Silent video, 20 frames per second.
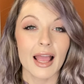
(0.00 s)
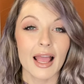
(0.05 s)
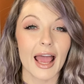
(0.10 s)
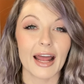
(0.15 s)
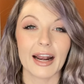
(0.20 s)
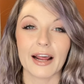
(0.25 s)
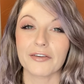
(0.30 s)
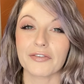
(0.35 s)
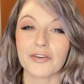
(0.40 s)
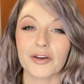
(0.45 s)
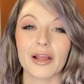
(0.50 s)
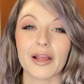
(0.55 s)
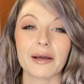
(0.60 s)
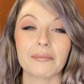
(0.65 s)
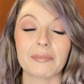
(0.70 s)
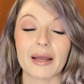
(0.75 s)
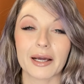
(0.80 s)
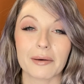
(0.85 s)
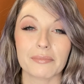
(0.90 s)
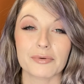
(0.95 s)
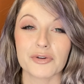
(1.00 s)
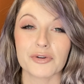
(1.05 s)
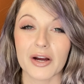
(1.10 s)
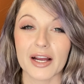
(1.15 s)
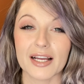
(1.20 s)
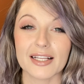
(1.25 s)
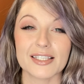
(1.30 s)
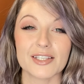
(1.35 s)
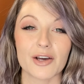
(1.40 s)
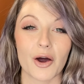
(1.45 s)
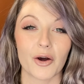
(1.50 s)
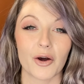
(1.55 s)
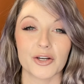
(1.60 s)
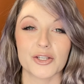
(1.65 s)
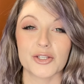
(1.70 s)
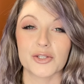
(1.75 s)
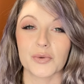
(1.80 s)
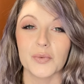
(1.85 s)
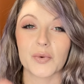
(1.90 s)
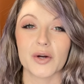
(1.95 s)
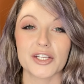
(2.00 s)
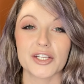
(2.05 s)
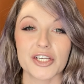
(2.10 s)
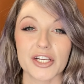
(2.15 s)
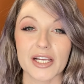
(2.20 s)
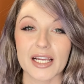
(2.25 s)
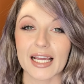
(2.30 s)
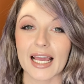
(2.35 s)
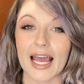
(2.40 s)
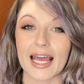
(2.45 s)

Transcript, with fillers: And I feel like makeup trends are switching